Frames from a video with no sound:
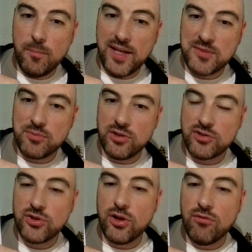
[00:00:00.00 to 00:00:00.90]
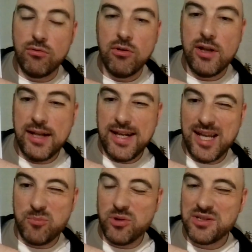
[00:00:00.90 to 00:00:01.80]
best price, Coral
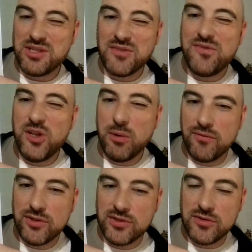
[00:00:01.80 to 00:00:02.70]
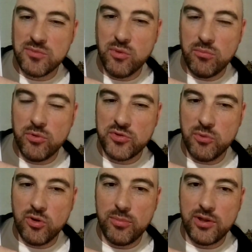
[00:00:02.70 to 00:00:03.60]
Ladbrokes. There's a few others, the
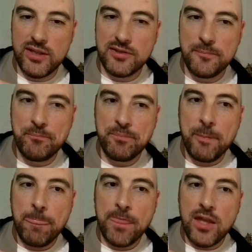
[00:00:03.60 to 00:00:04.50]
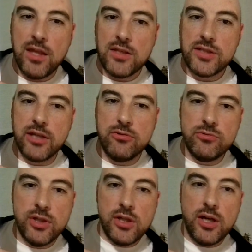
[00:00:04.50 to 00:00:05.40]
smaller bookies. So
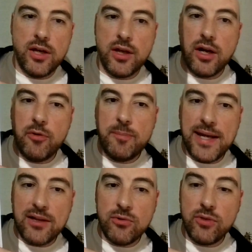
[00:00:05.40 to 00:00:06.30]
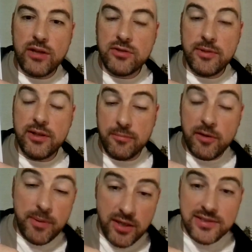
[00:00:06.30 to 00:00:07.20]
I would back all those. I mean,
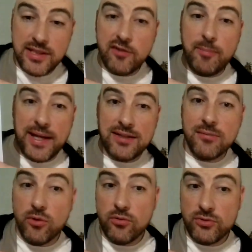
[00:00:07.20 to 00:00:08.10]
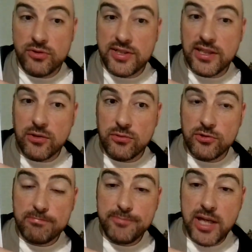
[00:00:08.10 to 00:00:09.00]
I've backed them all
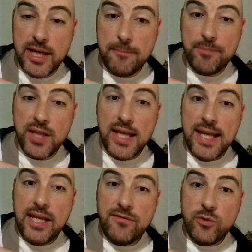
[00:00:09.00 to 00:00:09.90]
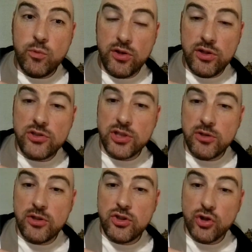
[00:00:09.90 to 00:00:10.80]
singles. If you wanted to do
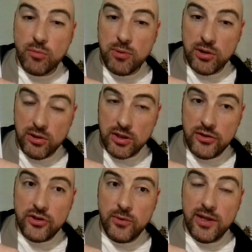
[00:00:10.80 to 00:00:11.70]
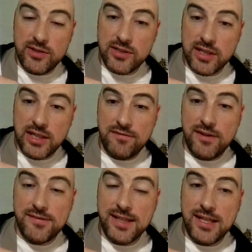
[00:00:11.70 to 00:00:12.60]
the job lot and do it as a Lucky
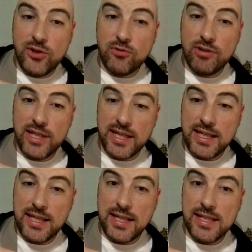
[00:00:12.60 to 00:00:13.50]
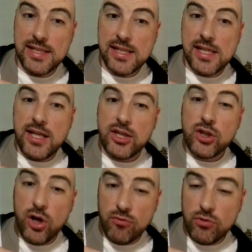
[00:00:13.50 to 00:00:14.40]
15 or a Yankee,
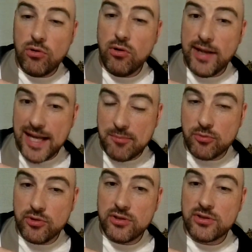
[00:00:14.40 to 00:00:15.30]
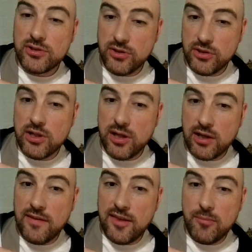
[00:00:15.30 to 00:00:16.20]
Coral or Ladbrokes look
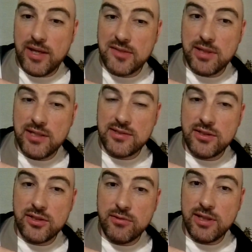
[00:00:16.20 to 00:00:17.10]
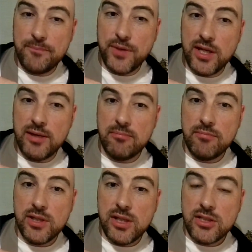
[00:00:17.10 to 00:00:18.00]
like they're the best place to do it.
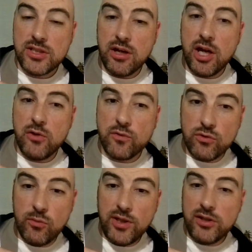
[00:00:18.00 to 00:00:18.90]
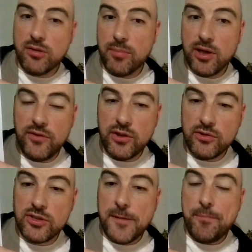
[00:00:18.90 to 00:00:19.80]
So overall, when you combine the
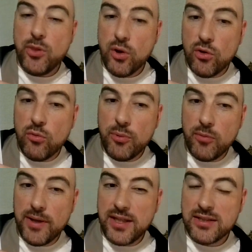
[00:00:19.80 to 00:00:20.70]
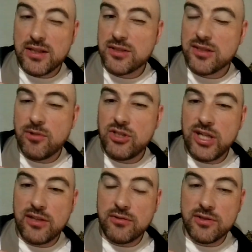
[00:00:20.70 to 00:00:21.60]
odds, not all bookmakers. Last time I
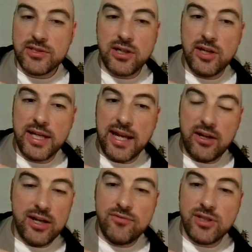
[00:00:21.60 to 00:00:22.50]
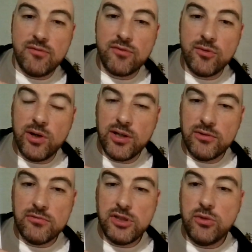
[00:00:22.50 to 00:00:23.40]
checked on a Sky account, I haven't done for a
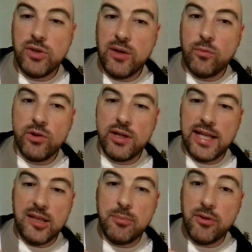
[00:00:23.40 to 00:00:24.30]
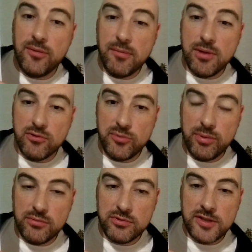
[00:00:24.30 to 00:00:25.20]
while, it wouldn't let you put them in
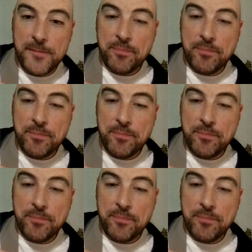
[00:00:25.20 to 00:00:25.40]
multiples.